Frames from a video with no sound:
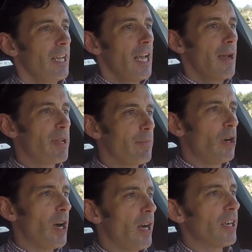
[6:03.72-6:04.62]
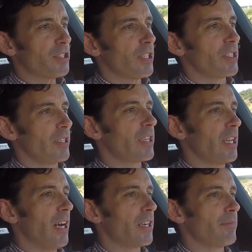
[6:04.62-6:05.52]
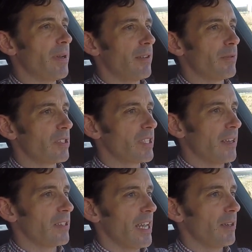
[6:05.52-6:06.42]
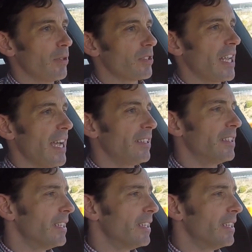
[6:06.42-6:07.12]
a bit more harshness in the car compared with the standard A110.